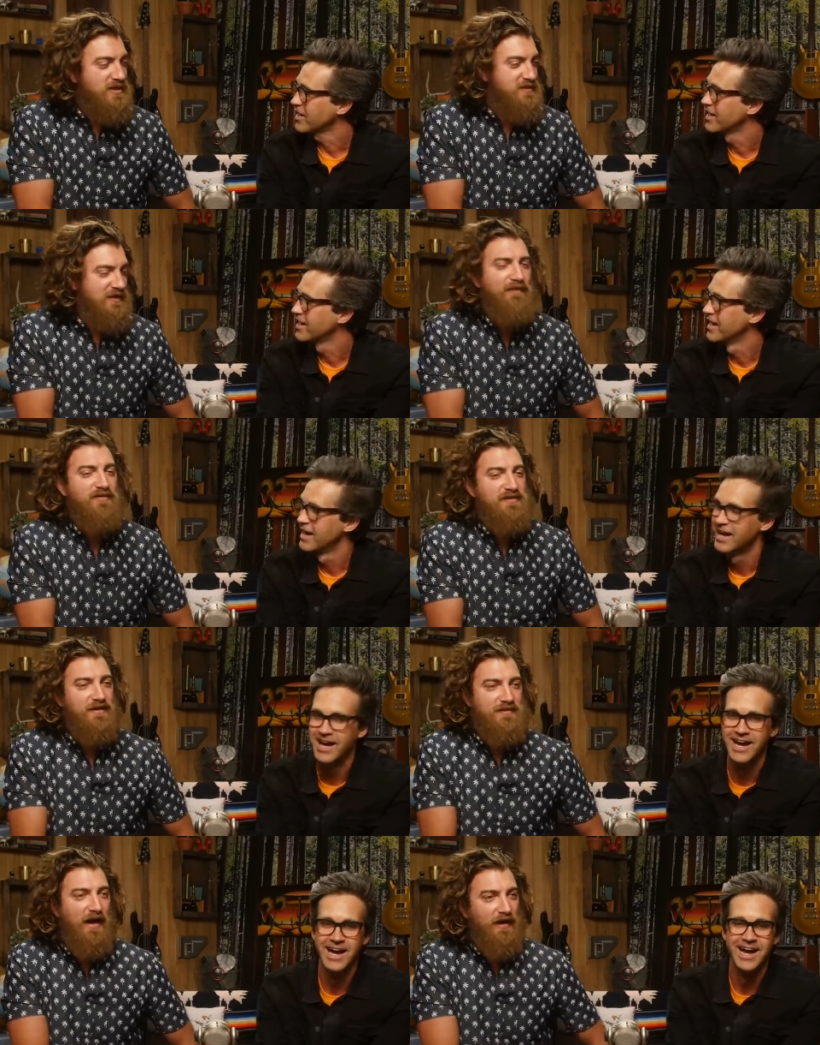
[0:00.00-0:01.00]
Speaker 1: just, not for
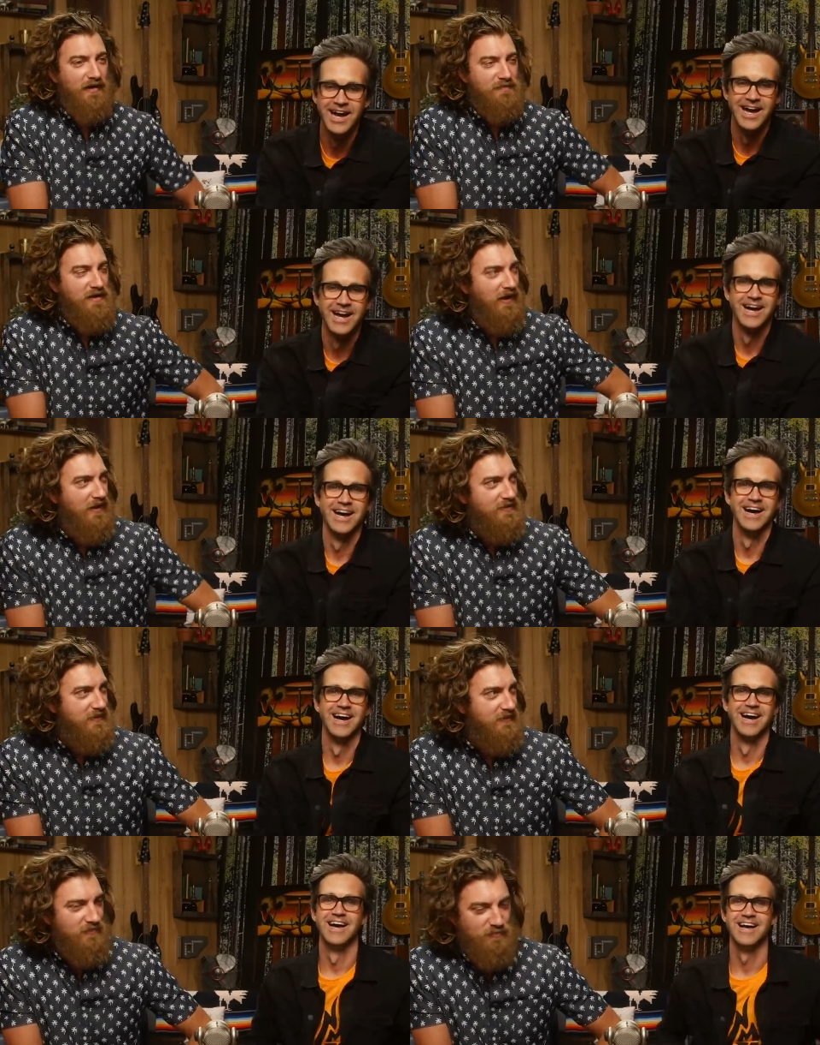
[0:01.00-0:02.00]
TikTok. I mean, I just
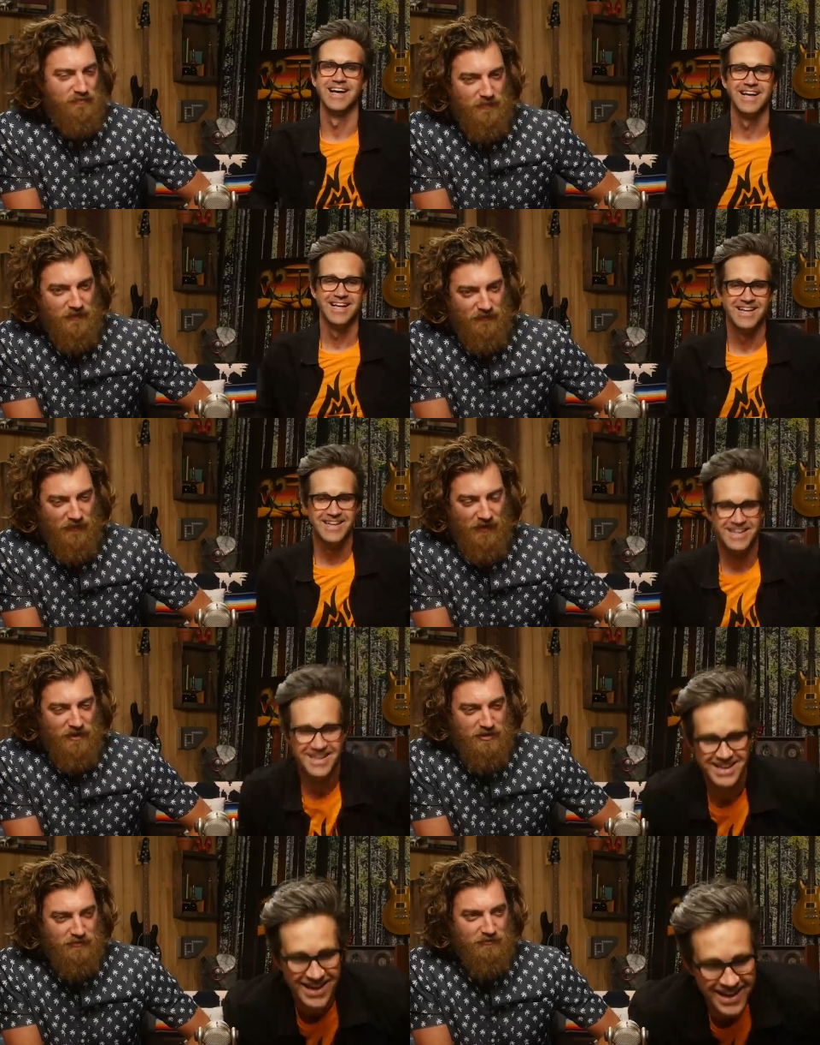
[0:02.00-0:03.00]
think they're very
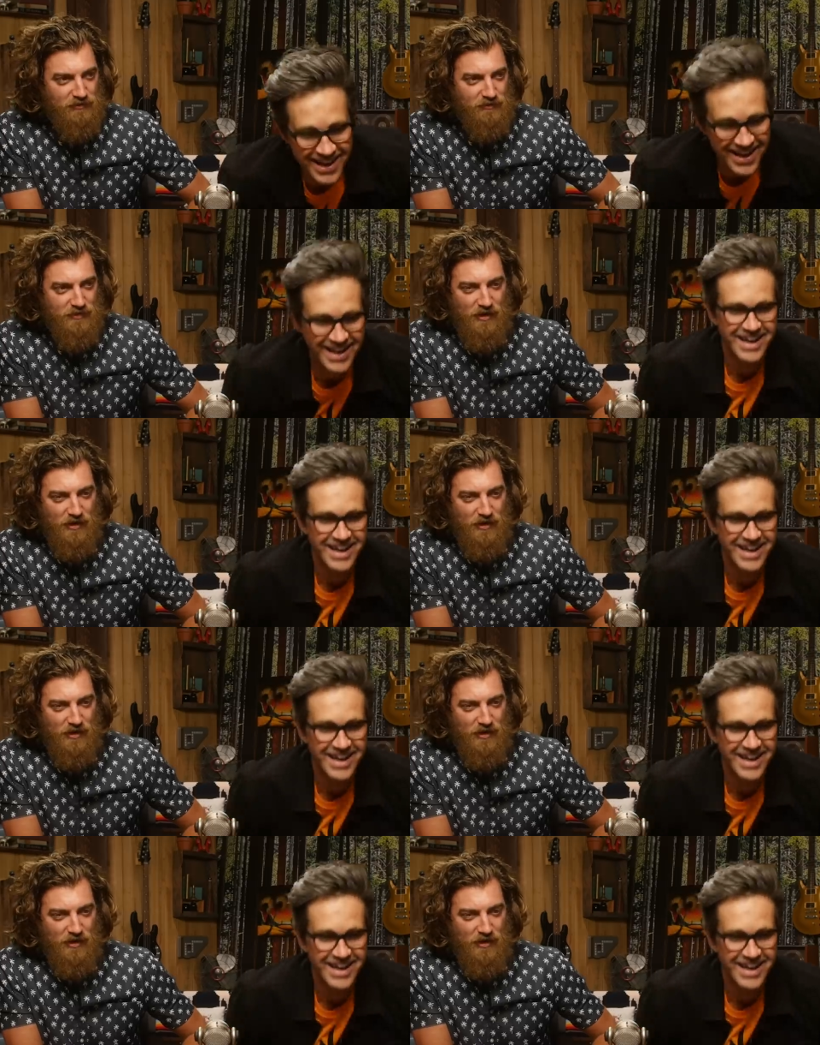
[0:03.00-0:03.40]
cute little